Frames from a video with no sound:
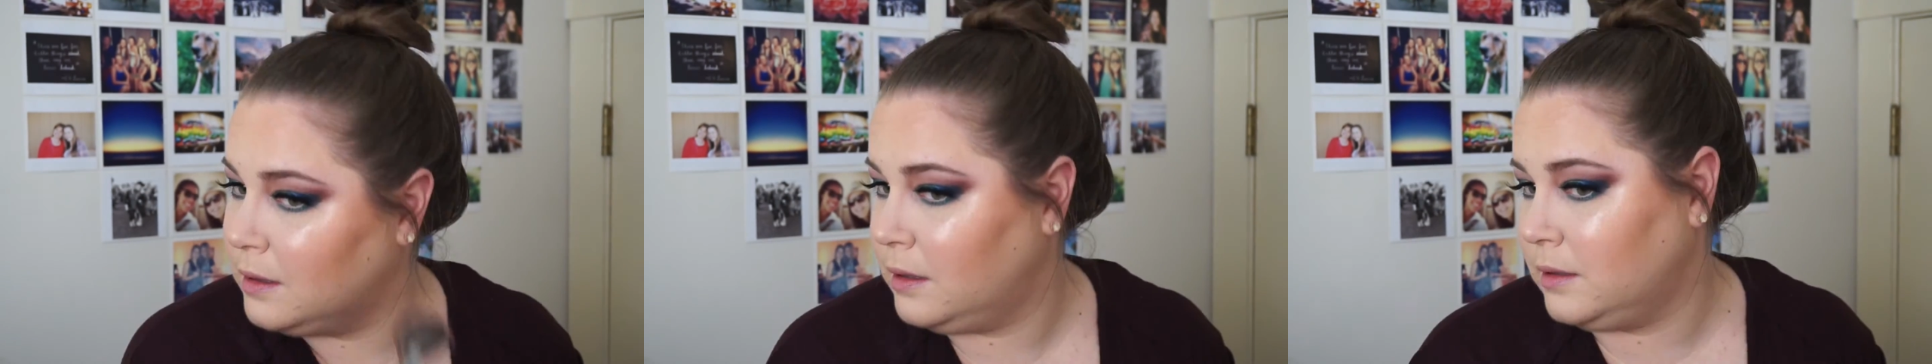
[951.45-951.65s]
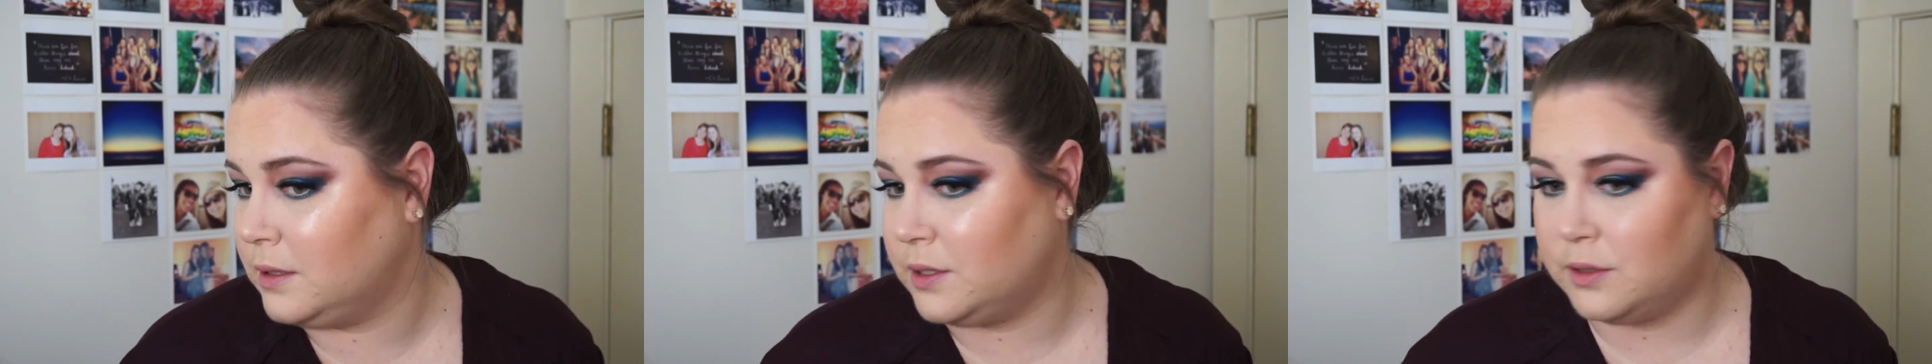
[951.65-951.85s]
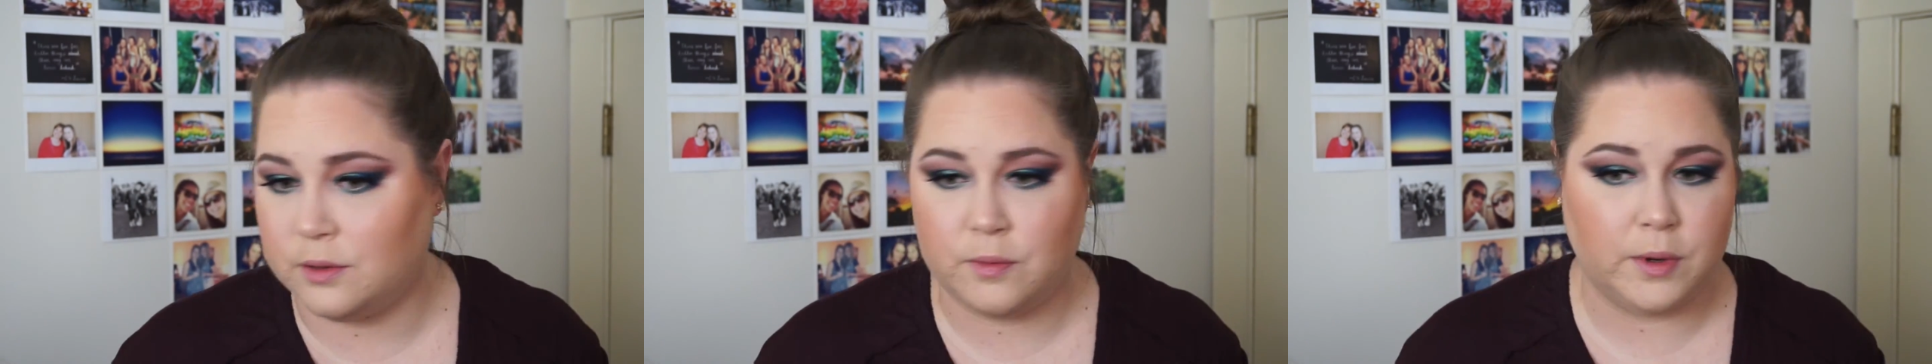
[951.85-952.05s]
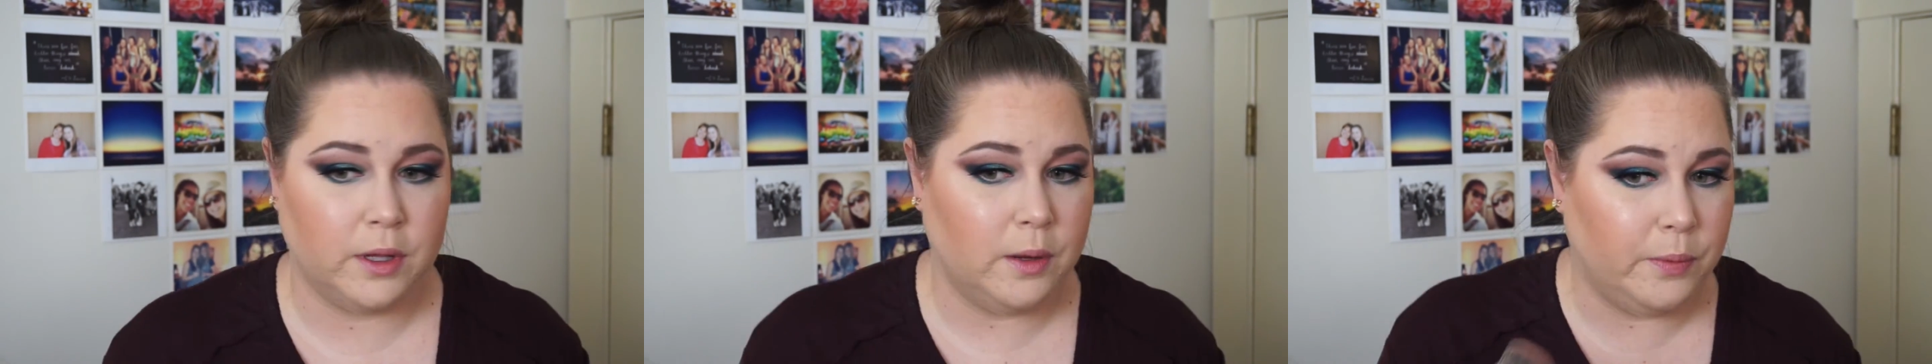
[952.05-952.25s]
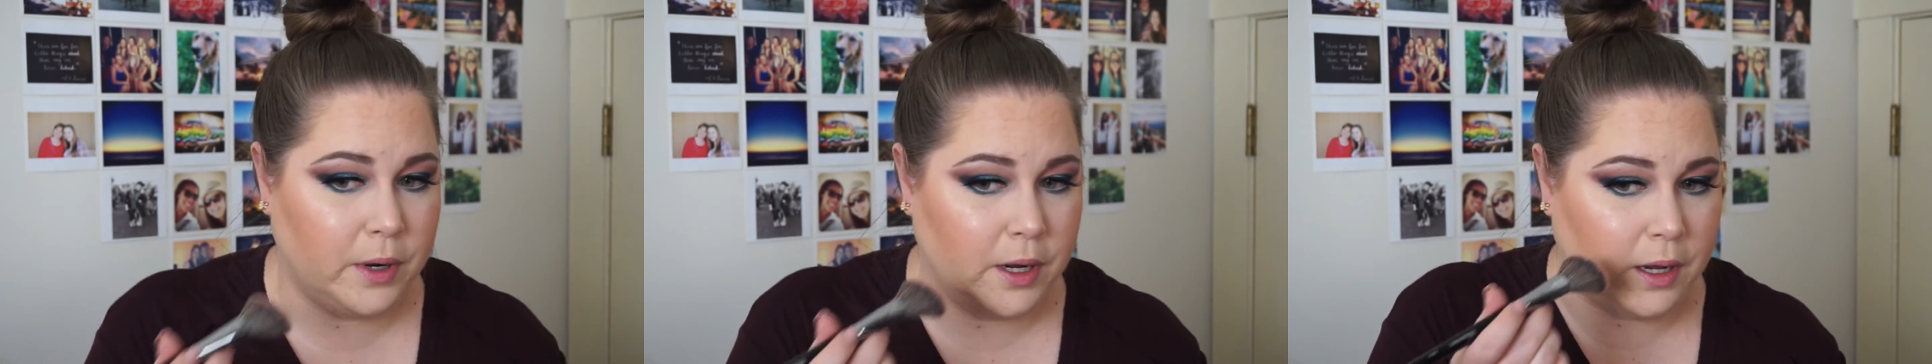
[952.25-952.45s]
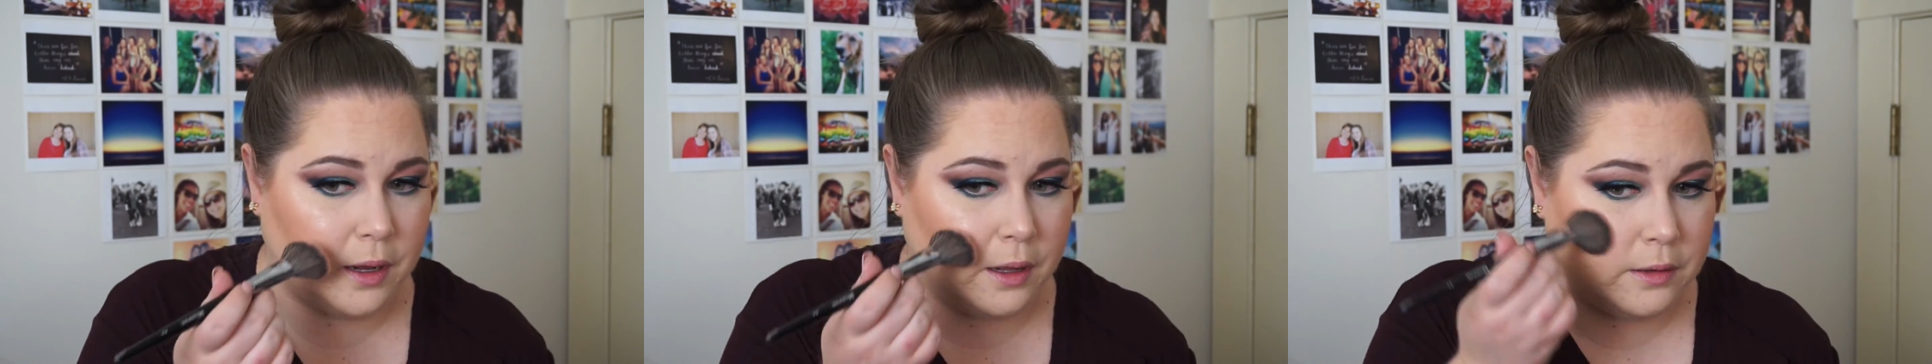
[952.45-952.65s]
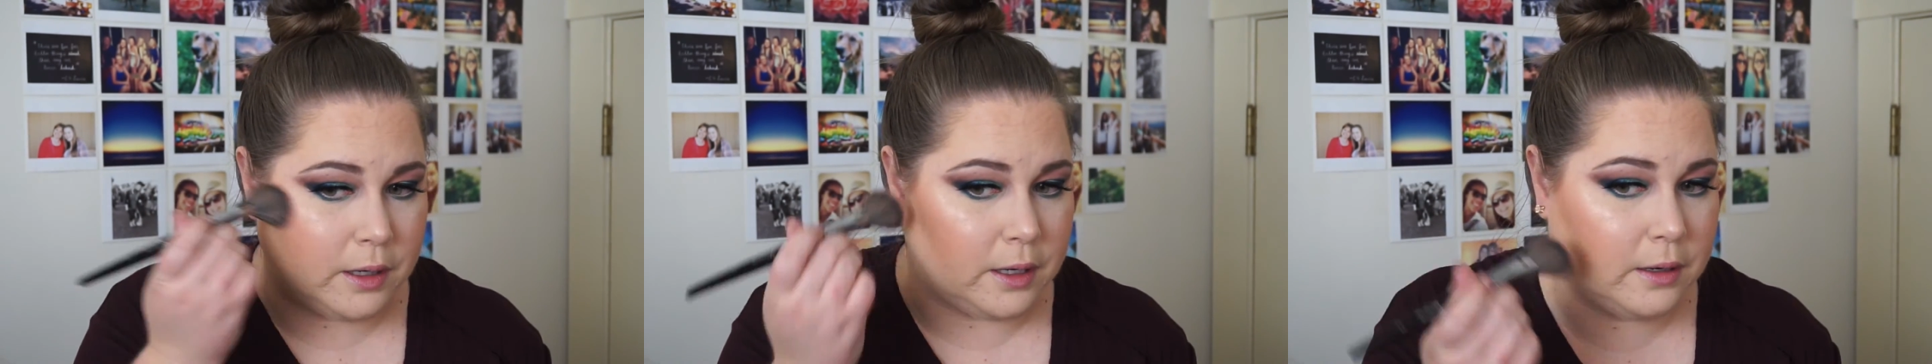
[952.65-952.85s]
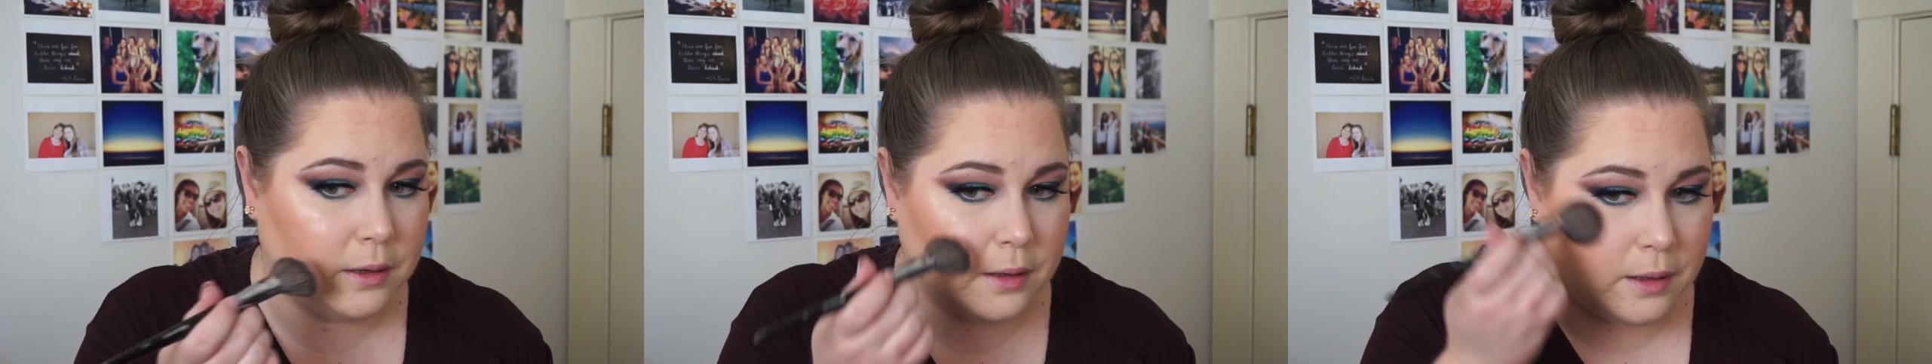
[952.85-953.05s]
Oh, this is a really pretty
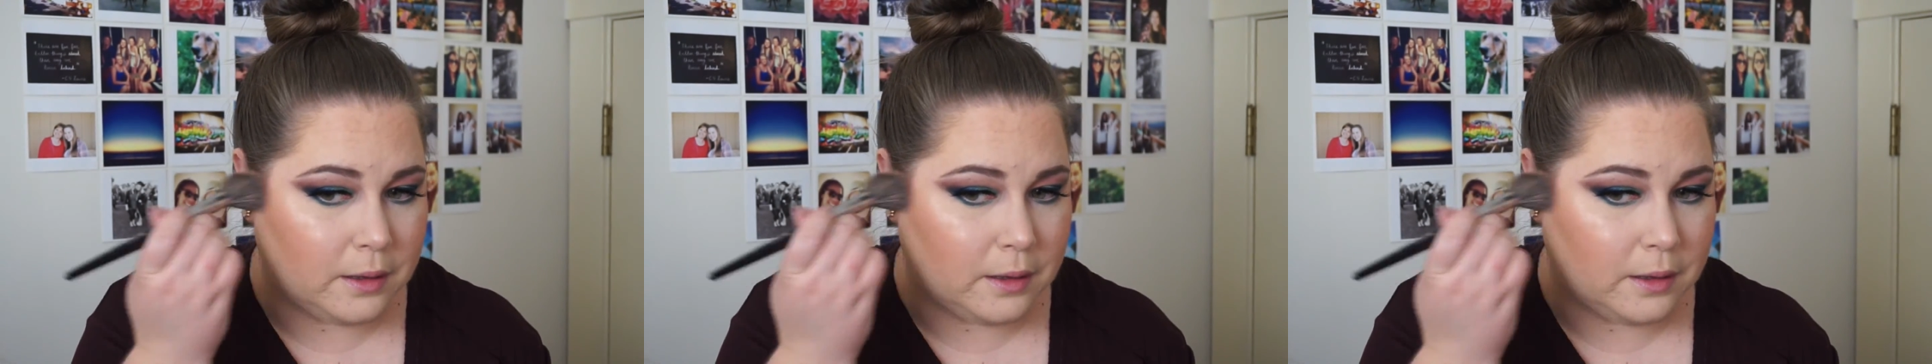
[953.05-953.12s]
color.